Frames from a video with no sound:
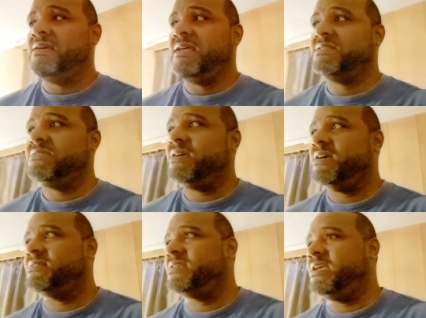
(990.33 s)
That's all I
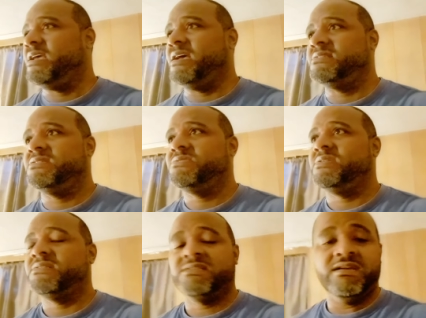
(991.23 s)
gotta say, guys. Just
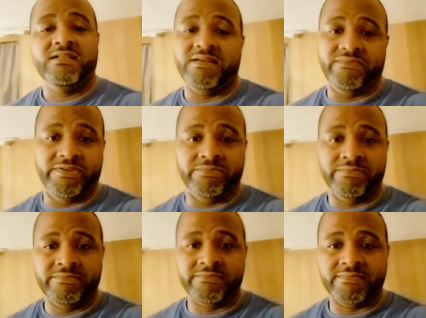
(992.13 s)
wanna say I love you.
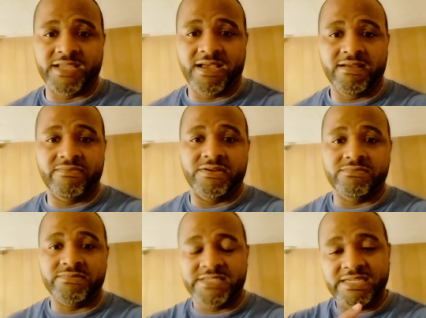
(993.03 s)
I love you.
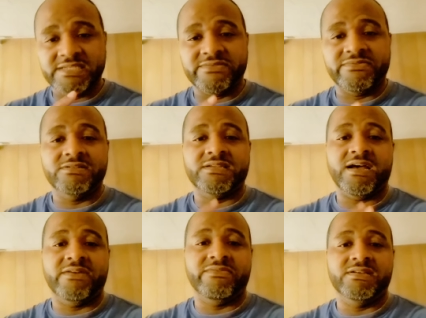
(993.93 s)
Jesus first,
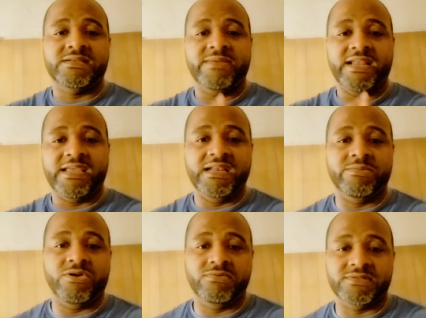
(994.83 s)
God first, and may the
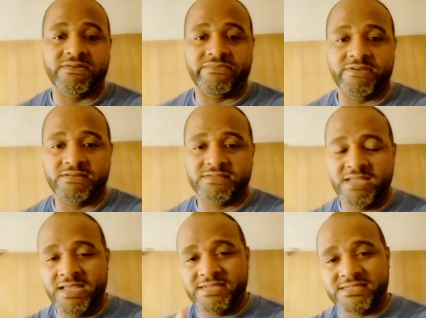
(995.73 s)
kingdom always come first.
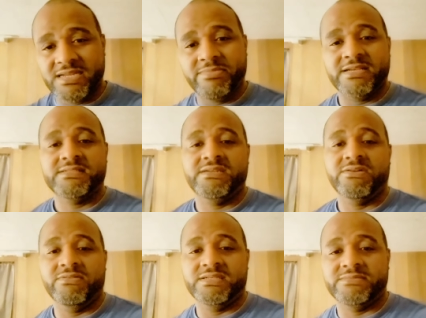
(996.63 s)
Stay blessed in the
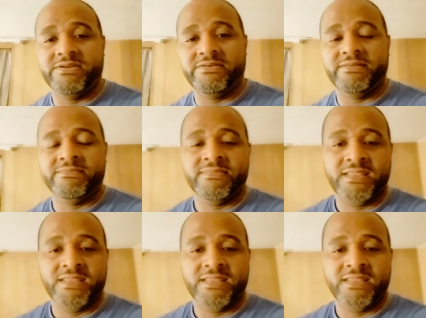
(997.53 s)
Holy Spirit.